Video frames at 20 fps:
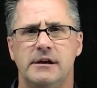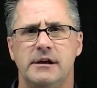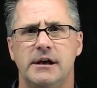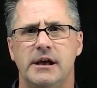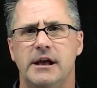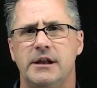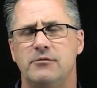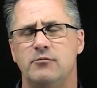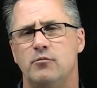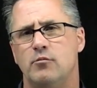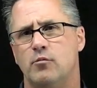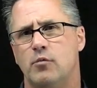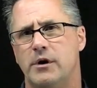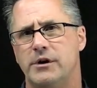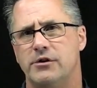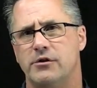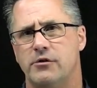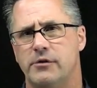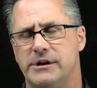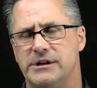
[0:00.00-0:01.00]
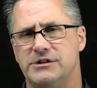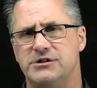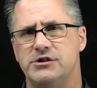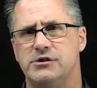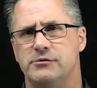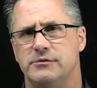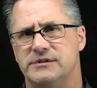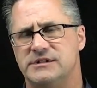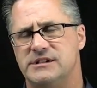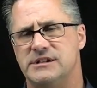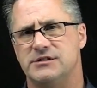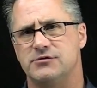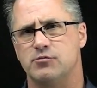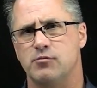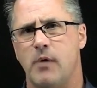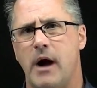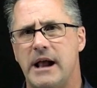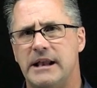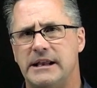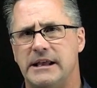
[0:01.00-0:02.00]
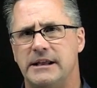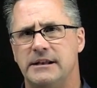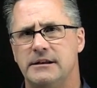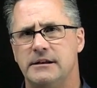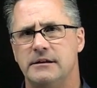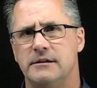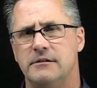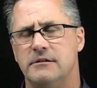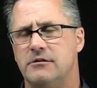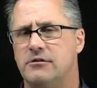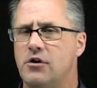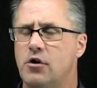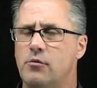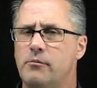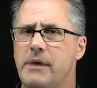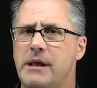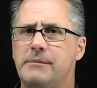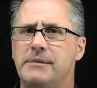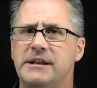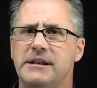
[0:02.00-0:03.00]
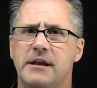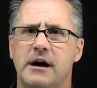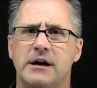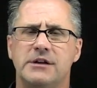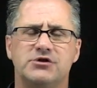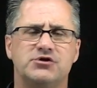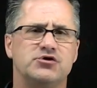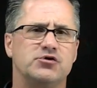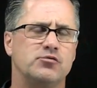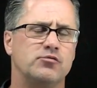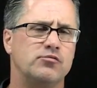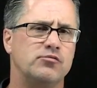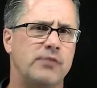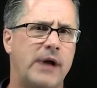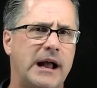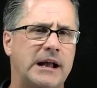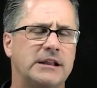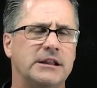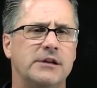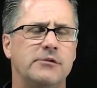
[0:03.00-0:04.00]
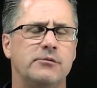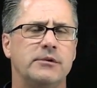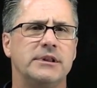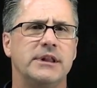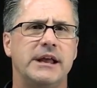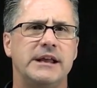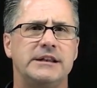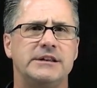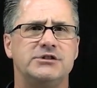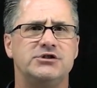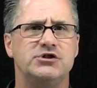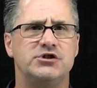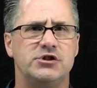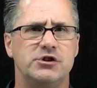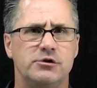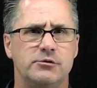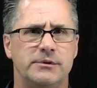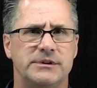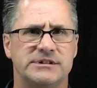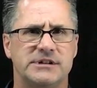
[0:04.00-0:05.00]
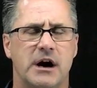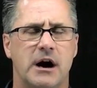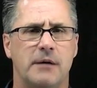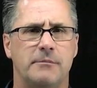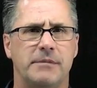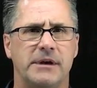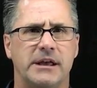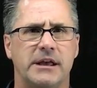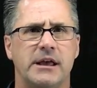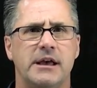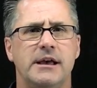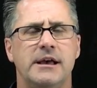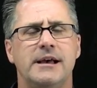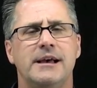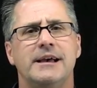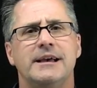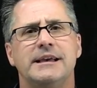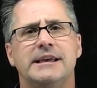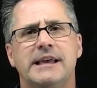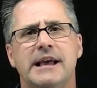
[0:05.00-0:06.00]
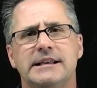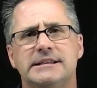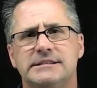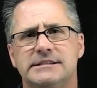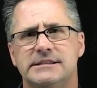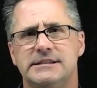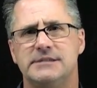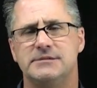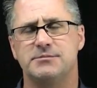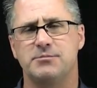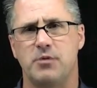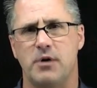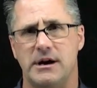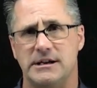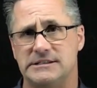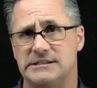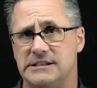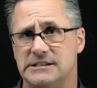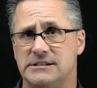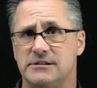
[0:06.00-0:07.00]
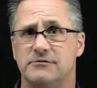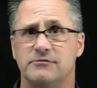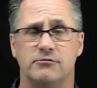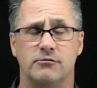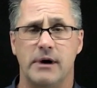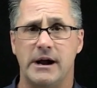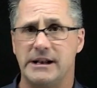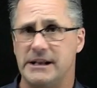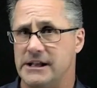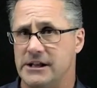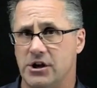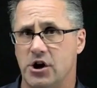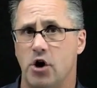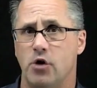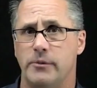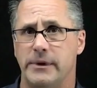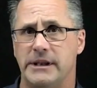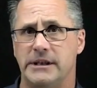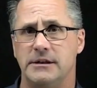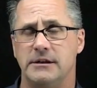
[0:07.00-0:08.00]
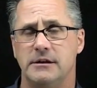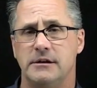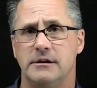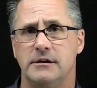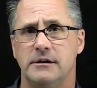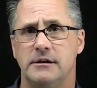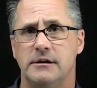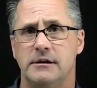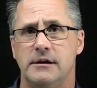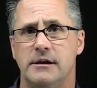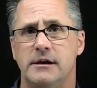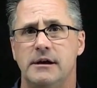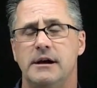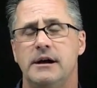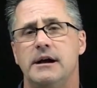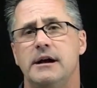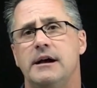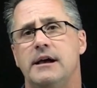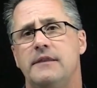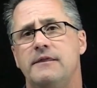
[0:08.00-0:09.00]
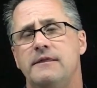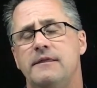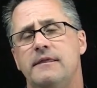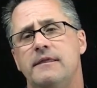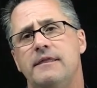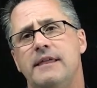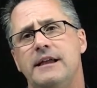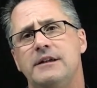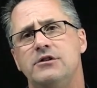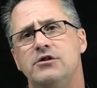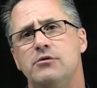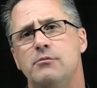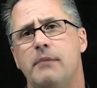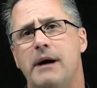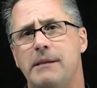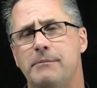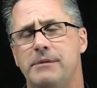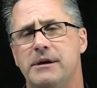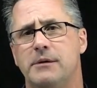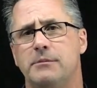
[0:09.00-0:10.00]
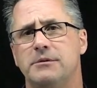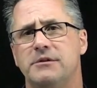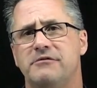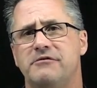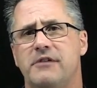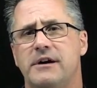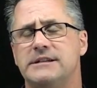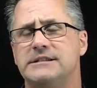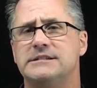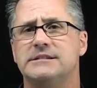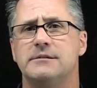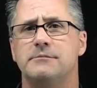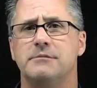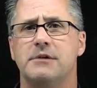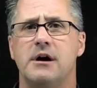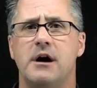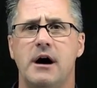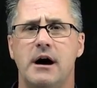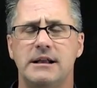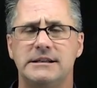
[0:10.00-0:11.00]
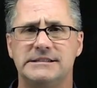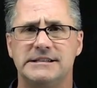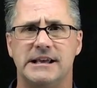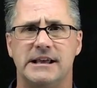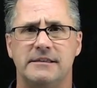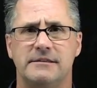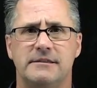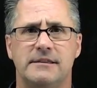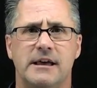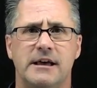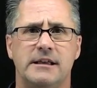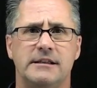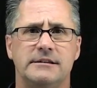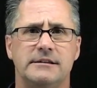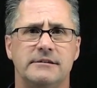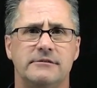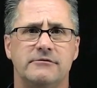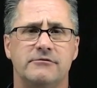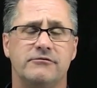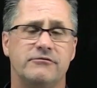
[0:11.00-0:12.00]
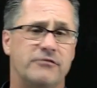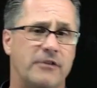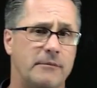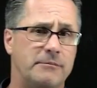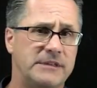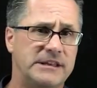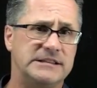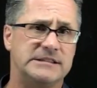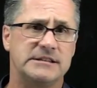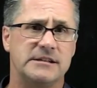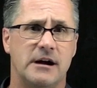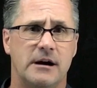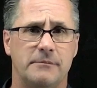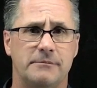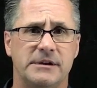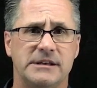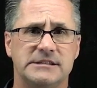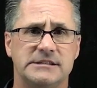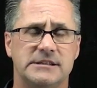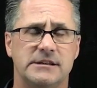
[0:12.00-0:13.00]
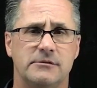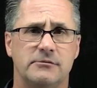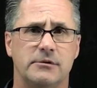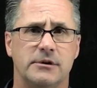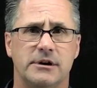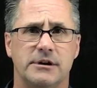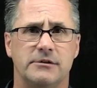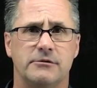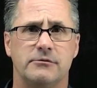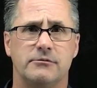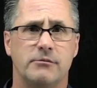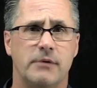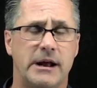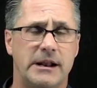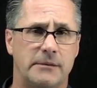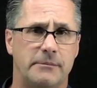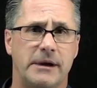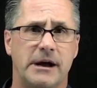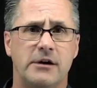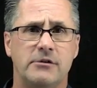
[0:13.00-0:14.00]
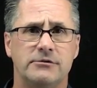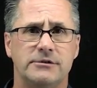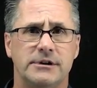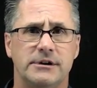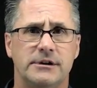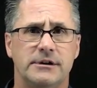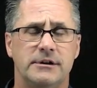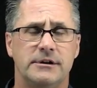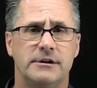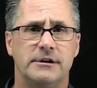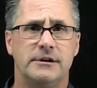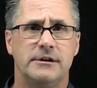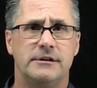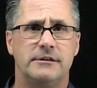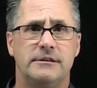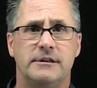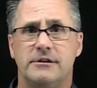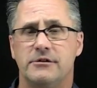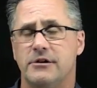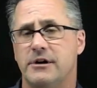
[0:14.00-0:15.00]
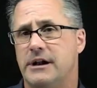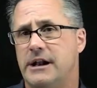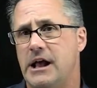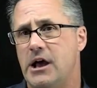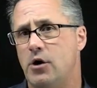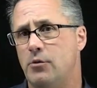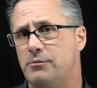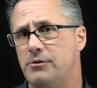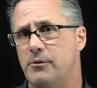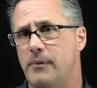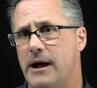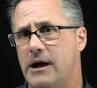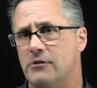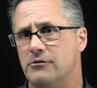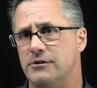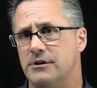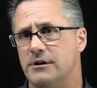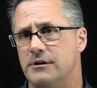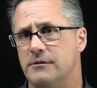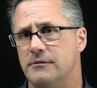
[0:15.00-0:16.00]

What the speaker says: And what you're going to do is this writing, though maybe not directly related to a topic, gets this process of writing going. And then you might be able to find some content that from these topics that we're going to write about that are going to help you out.